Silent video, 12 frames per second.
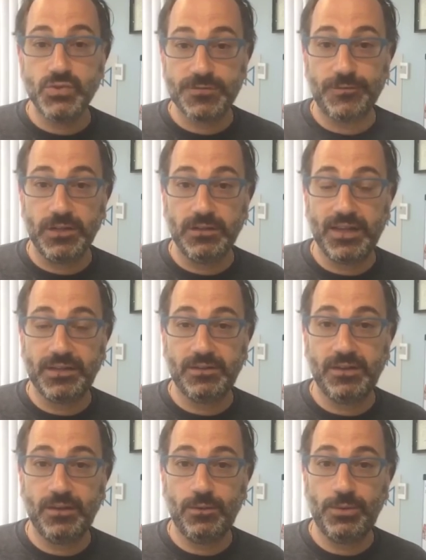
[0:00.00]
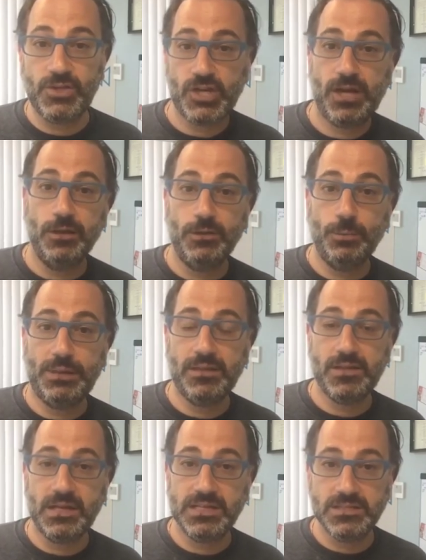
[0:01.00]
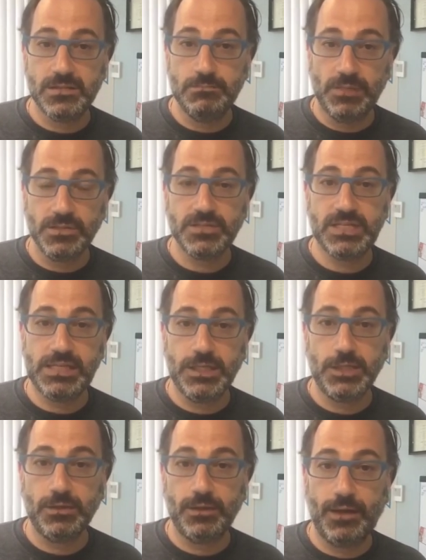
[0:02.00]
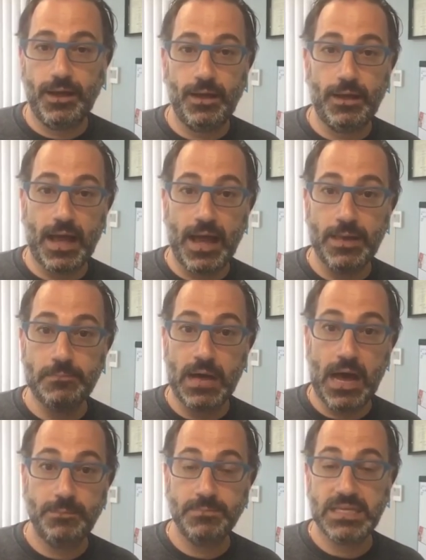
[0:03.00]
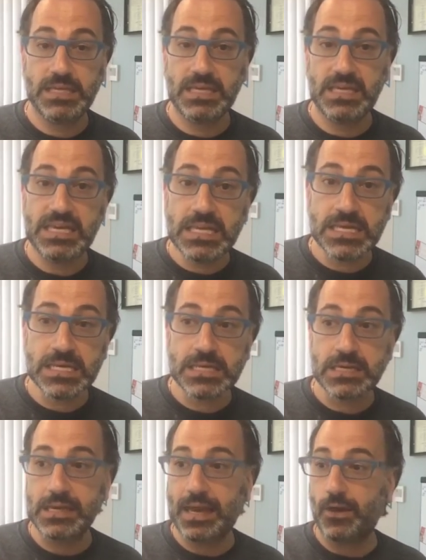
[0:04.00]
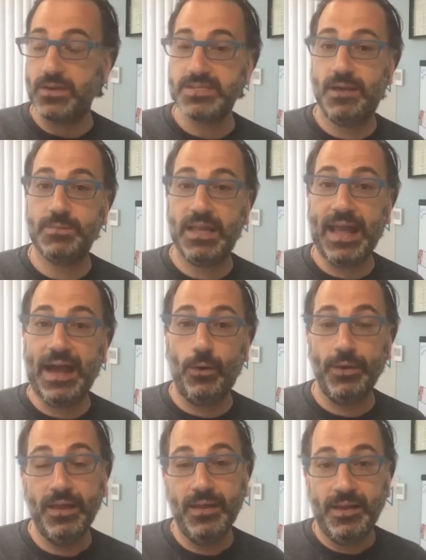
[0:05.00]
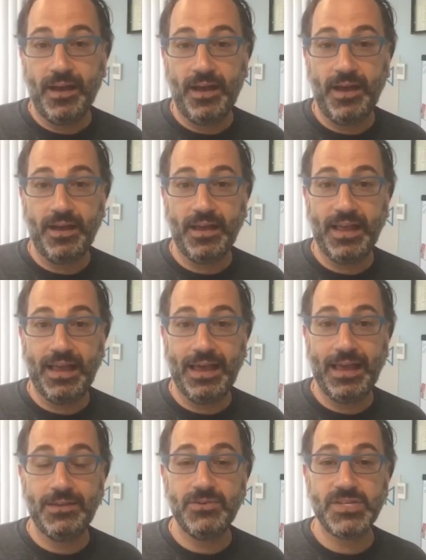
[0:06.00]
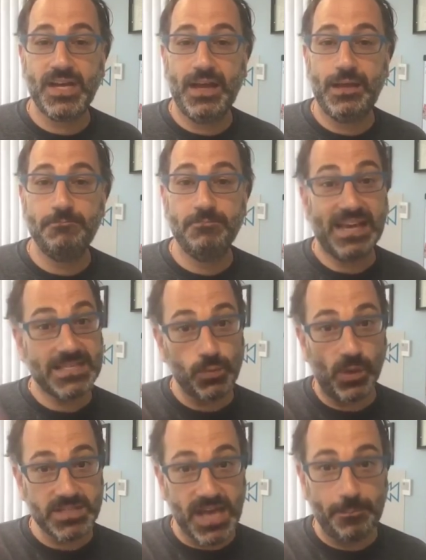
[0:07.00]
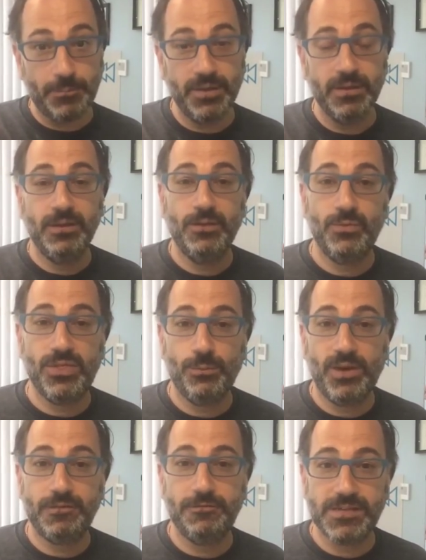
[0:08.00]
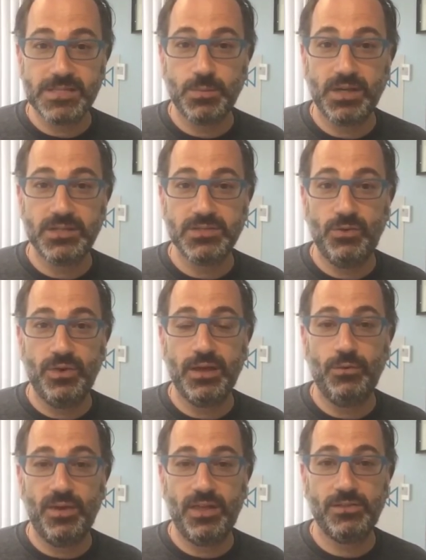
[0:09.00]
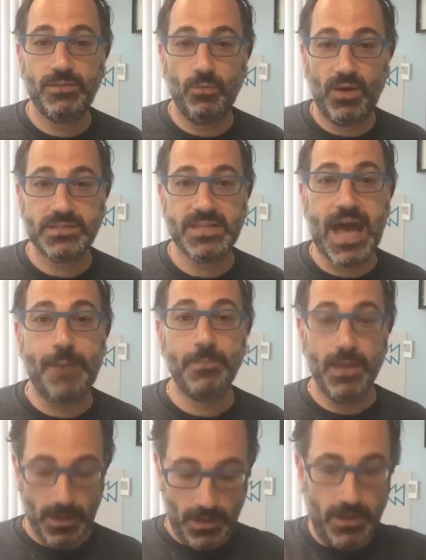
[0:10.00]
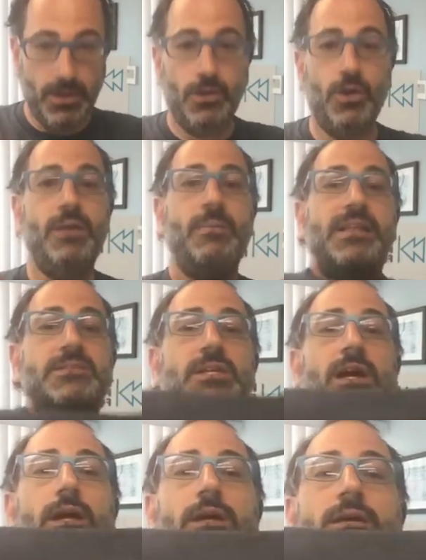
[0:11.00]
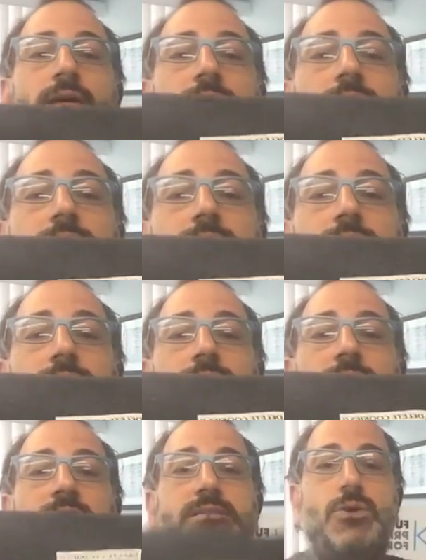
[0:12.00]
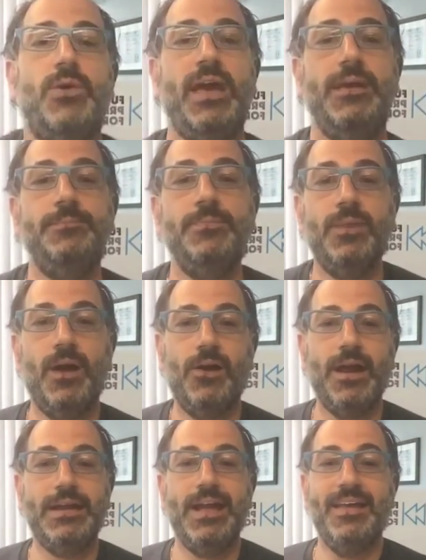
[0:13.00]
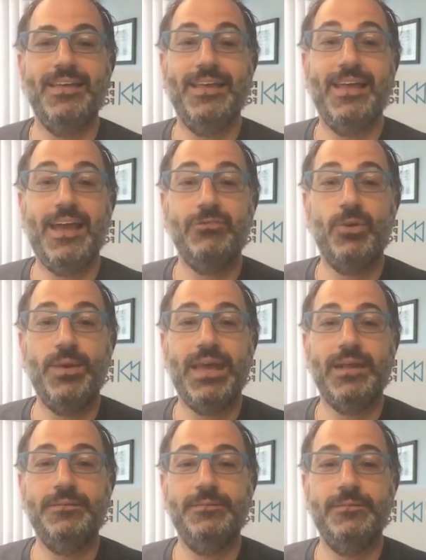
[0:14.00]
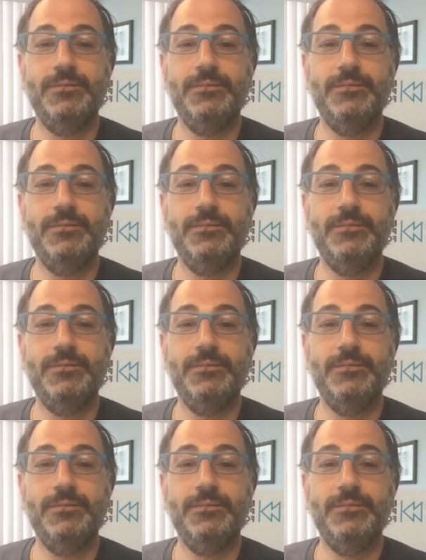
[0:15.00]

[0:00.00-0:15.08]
useful that we shared a little bit of the nuts and bolts here. I'm opting in, Carrie's opting out, and that's what's up with what Facebook is doing with WhatsApp. Cookie Monster, he's okay. All right, have a good weekend.